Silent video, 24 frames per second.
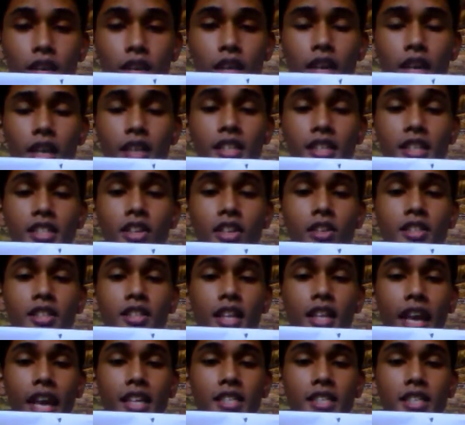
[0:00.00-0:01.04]
It is not
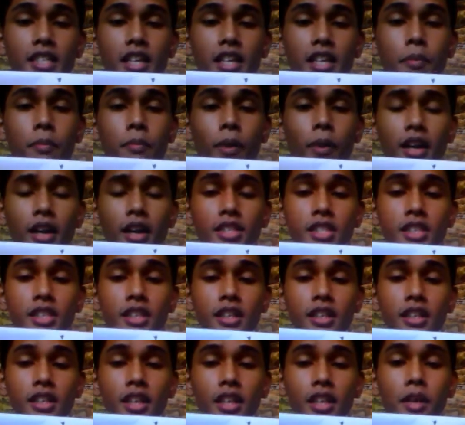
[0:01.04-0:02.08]
like a
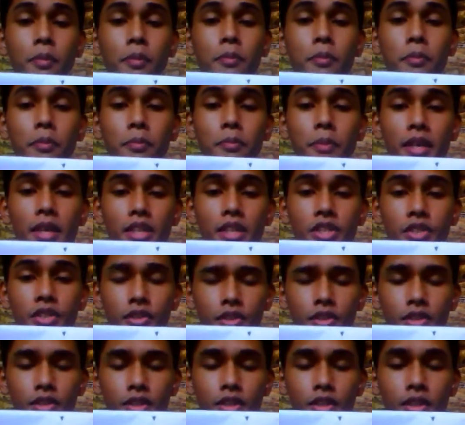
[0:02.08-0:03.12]
particle of
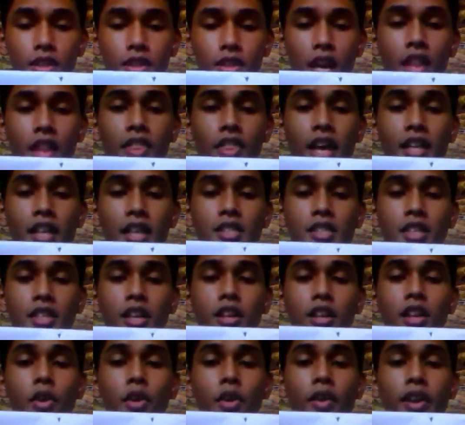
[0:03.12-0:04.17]
picture that the
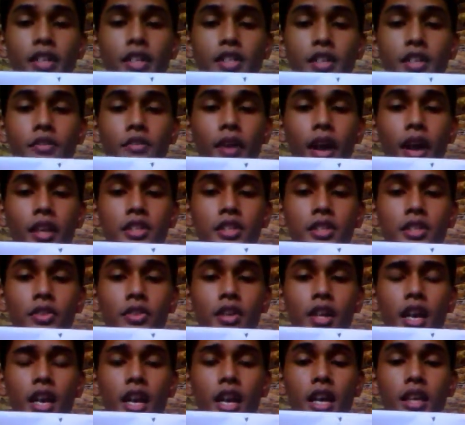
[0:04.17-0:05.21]
Lorentz factor
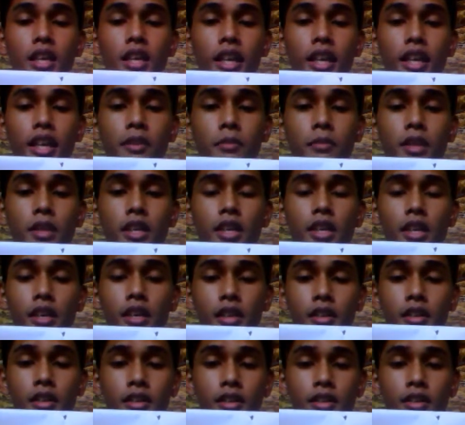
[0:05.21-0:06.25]
can be
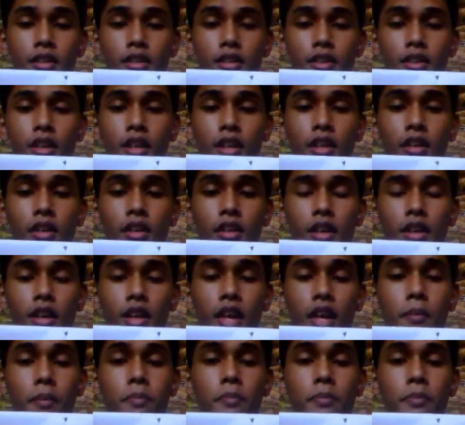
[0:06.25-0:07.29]

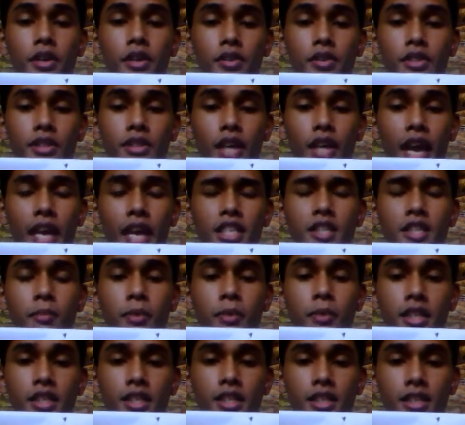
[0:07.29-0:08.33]
appeared
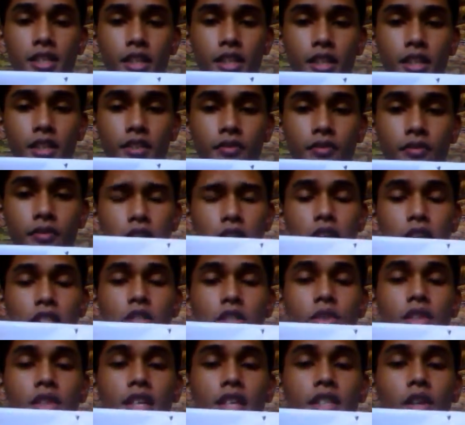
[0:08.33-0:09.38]
explicitly, so
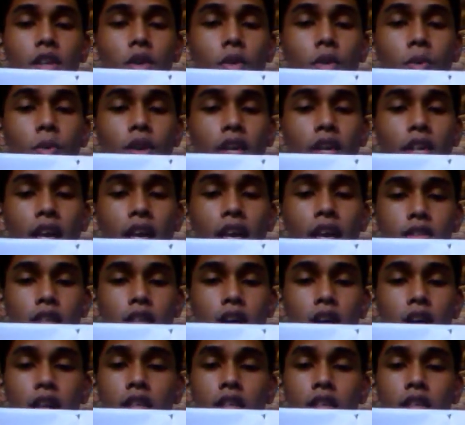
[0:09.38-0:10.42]
that we can
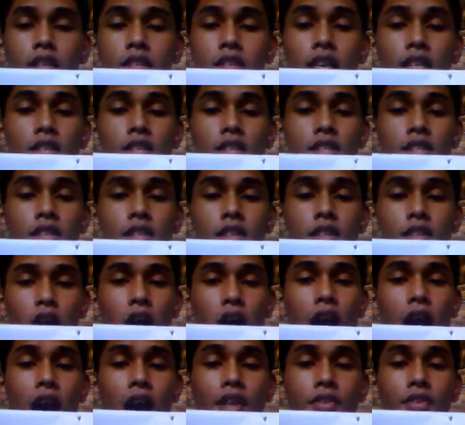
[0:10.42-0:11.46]
get the
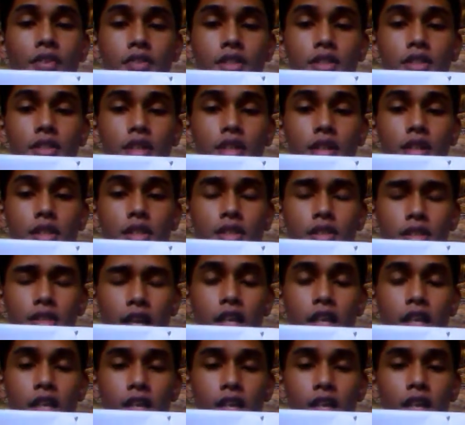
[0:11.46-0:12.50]

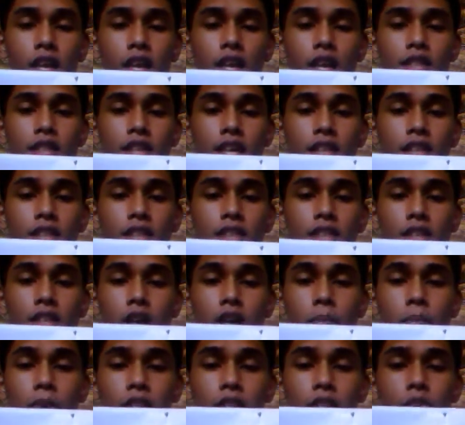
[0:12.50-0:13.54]
understanding that
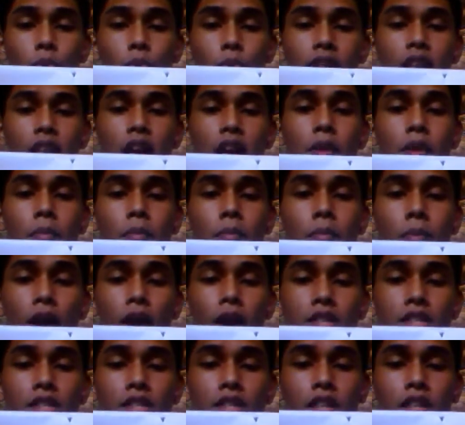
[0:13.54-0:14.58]
between a
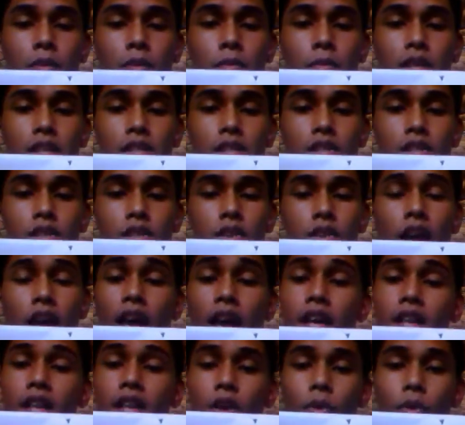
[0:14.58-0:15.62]
particle picture
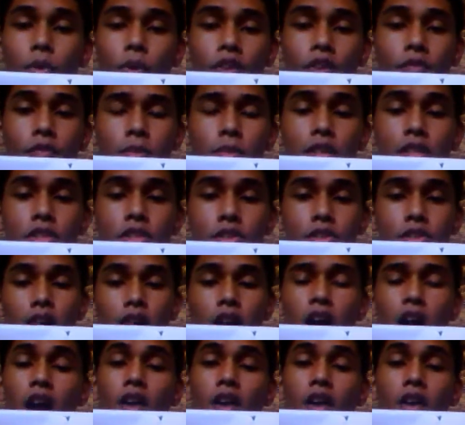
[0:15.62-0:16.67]
and a wave picture
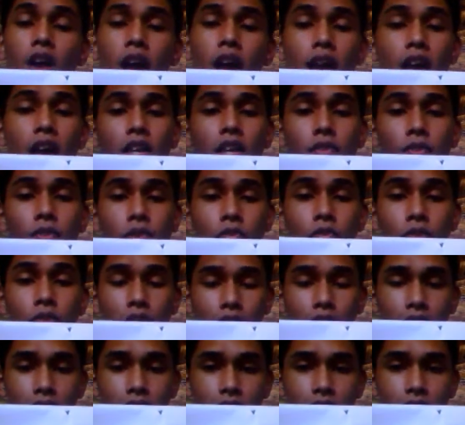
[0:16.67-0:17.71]
are
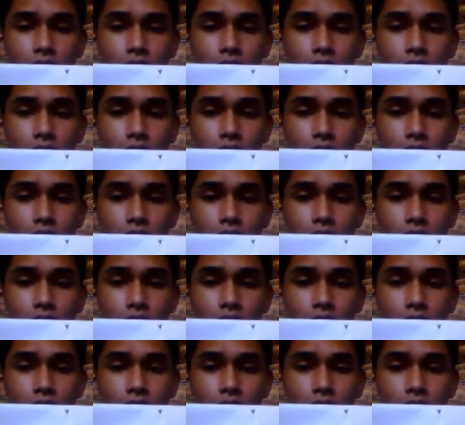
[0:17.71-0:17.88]
equivalent